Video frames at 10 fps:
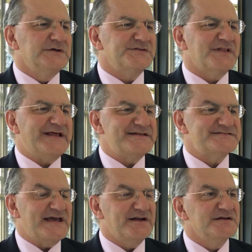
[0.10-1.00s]
So the latest
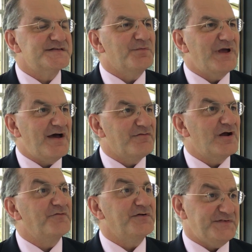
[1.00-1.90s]
data is that we have
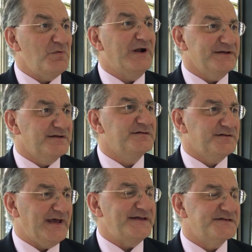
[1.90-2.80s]
around 51
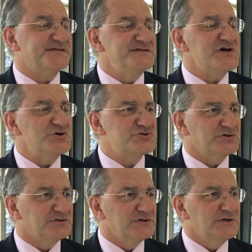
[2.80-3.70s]
cases in
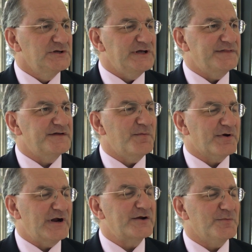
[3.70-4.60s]
total in the
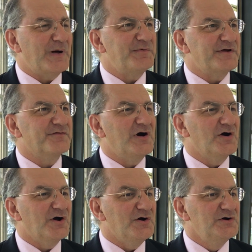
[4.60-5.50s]
Democratic Republic of
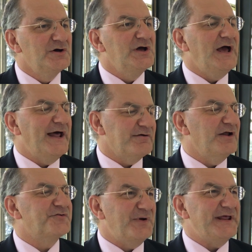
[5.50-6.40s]
Congo and
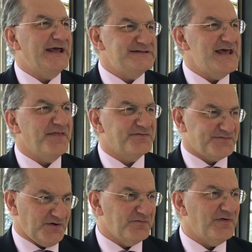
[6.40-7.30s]
around 28
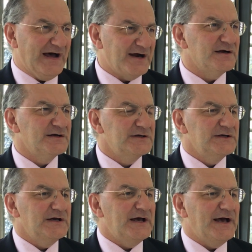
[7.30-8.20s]
deaths so far.
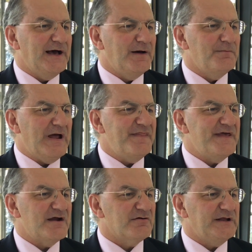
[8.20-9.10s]
And
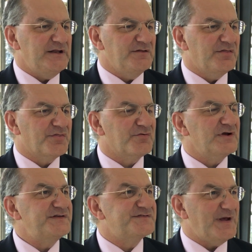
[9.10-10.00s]
they're in
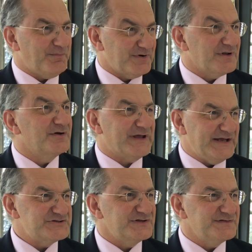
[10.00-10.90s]
three separate
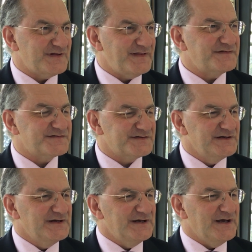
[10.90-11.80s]
locations, and that's
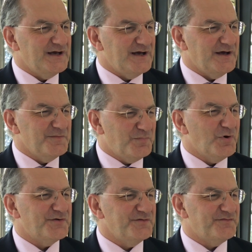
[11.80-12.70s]
an
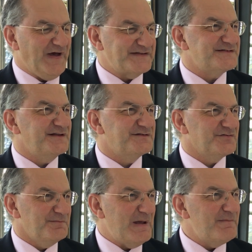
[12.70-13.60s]
important facet to
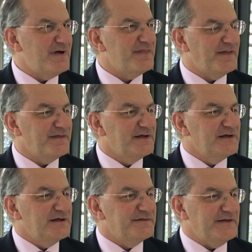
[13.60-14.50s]
remember, that
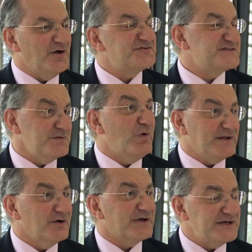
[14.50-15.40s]
they're not just in
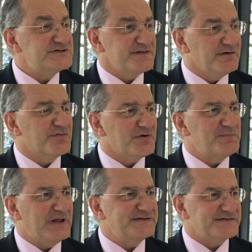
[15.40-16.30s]
one location, they're in three
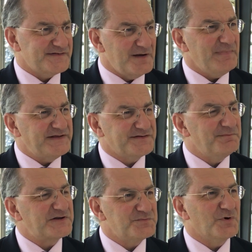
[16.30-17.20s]
places, and that makes it
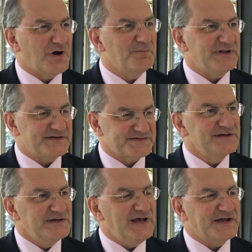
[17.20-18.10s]
much more complex
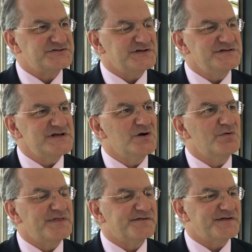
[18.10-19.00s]
actually to deal
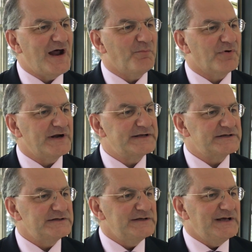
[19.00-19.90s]
with as an outbreak.
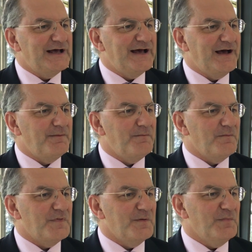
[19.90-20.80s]
The
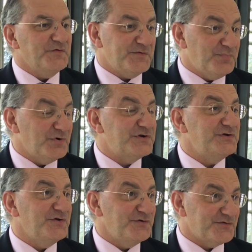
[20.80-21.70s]
most important
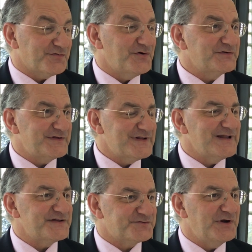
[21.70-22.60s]
news, of course, in the
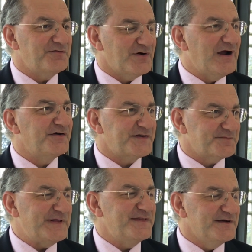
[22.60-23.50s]
last 24 hours has
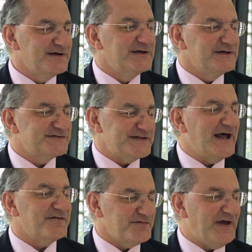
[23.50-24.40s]
been the
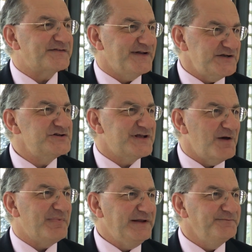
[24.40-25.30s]
start of the vaccination
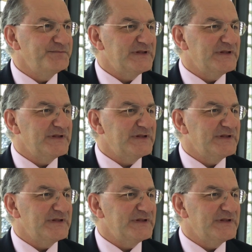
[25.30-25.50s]
campaign.